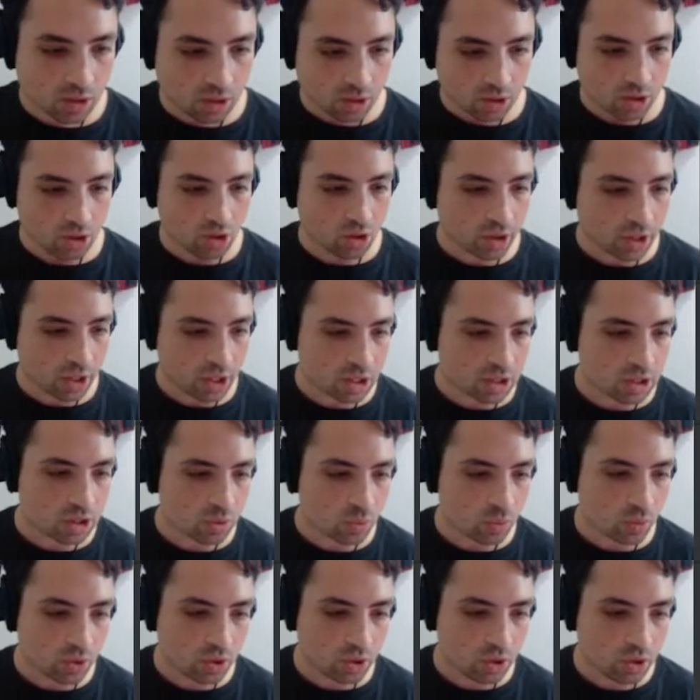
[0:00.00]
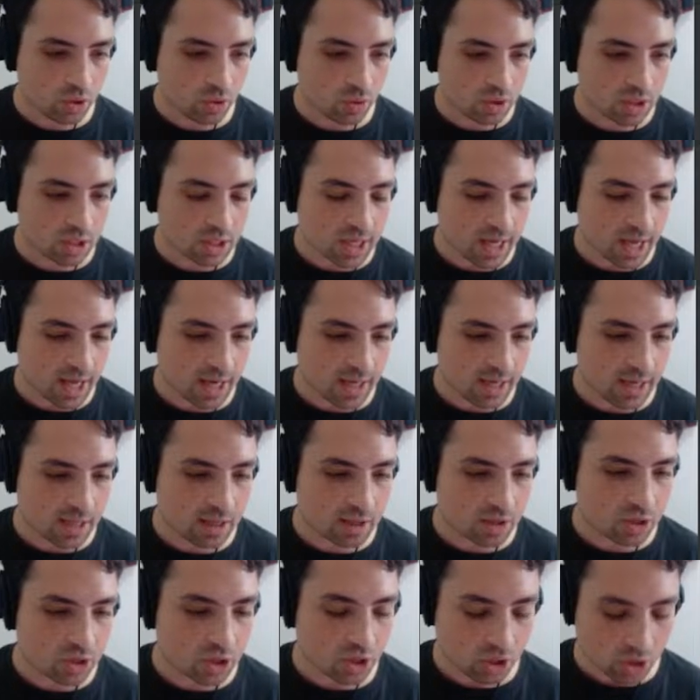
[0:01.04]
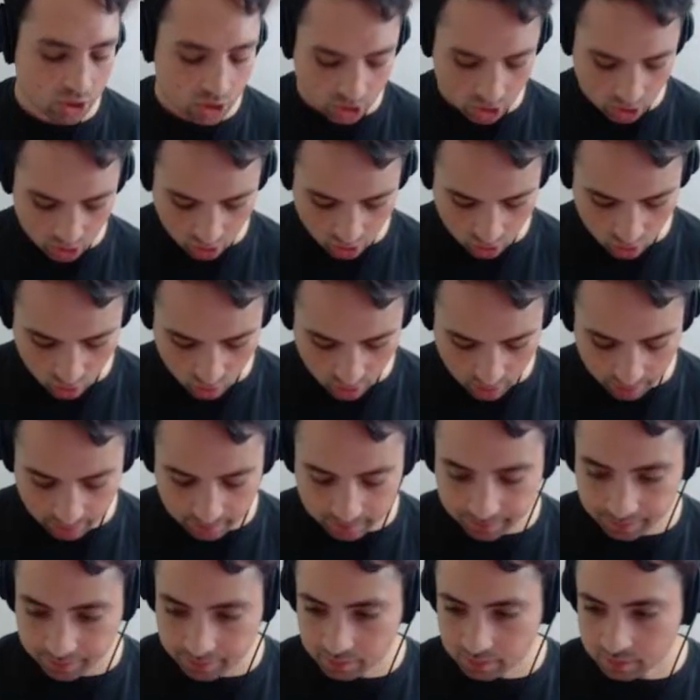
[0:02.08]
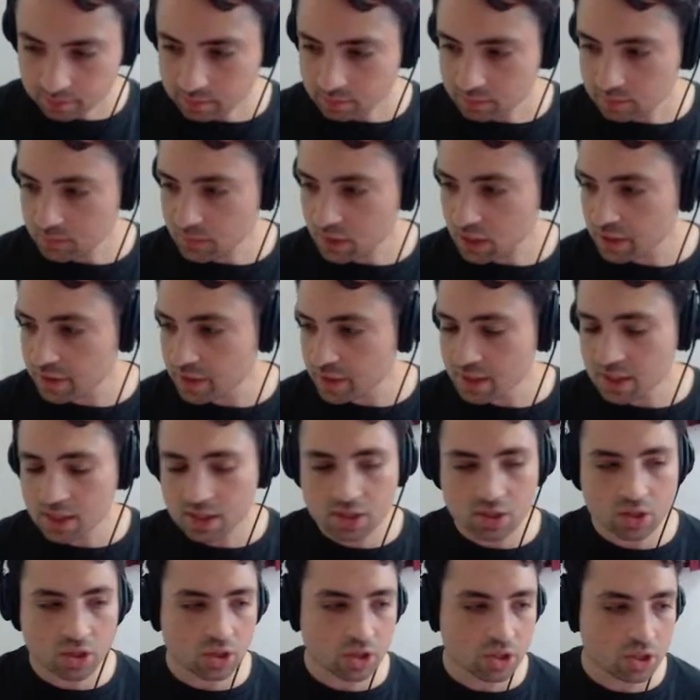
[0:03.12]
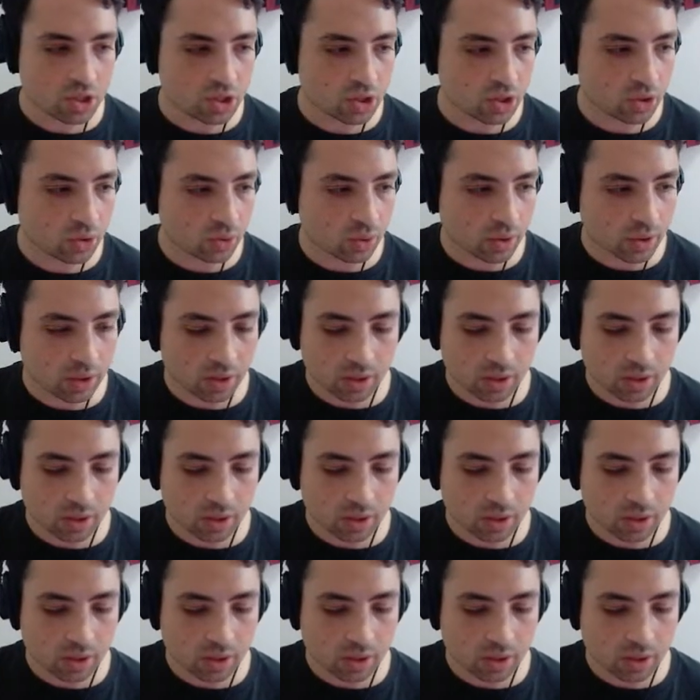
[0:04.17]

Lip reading: Okay, so we'll use that, and there's also... This is also,